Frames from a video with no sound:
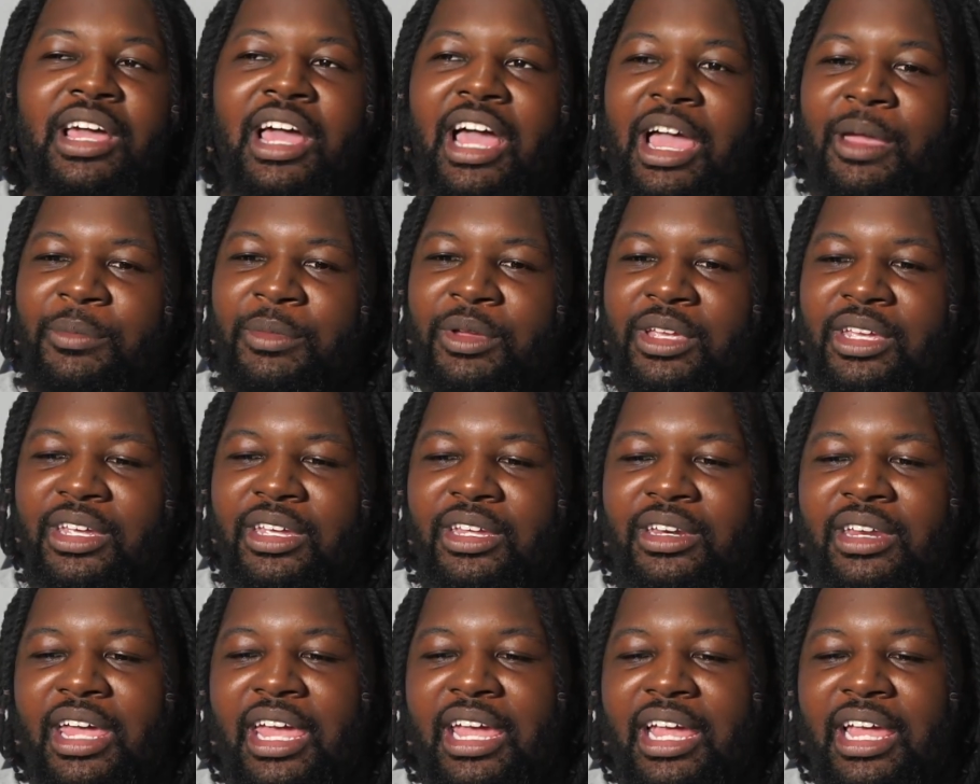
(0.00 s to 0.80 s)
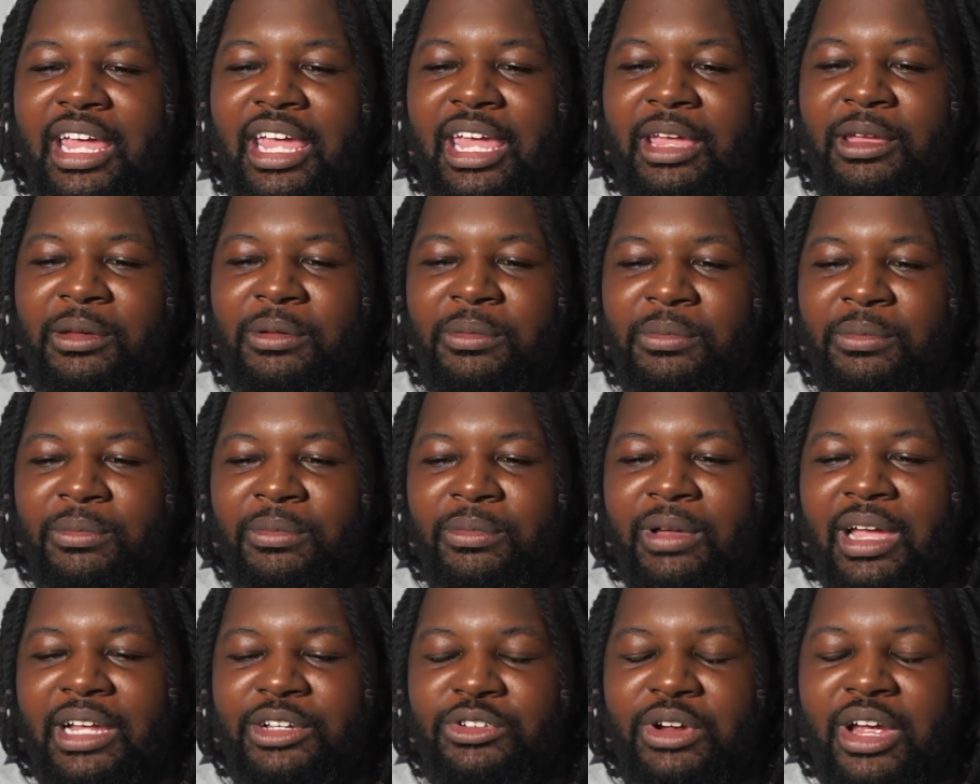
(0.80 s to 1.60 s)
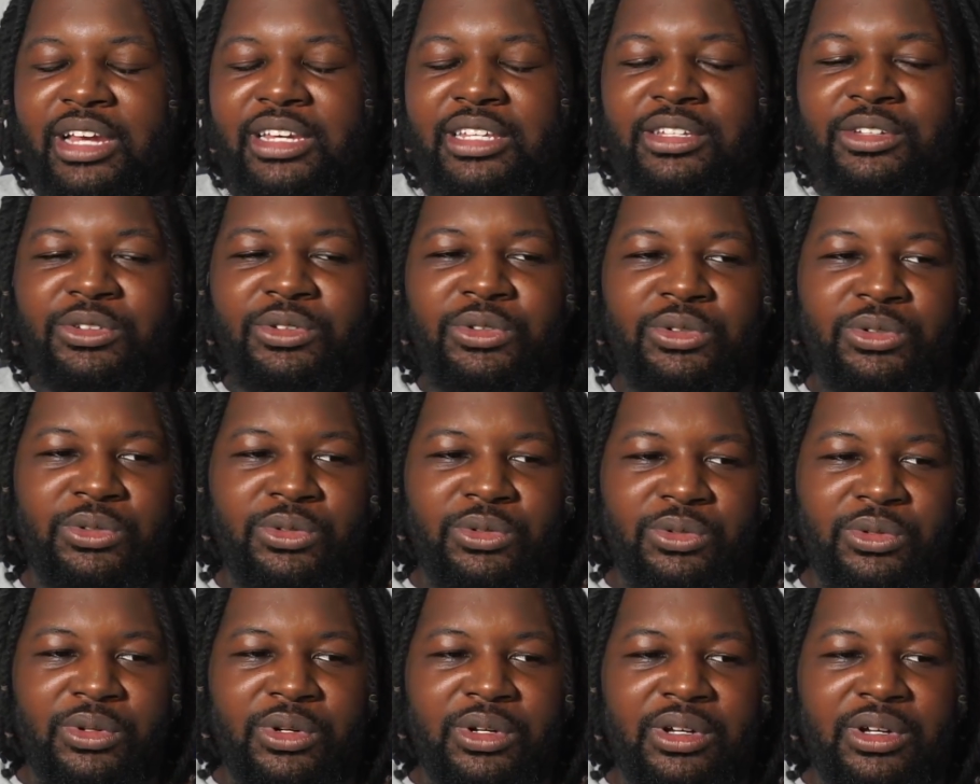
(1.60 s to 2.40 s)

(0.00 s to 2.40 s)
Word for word: I mean, I came, I tried to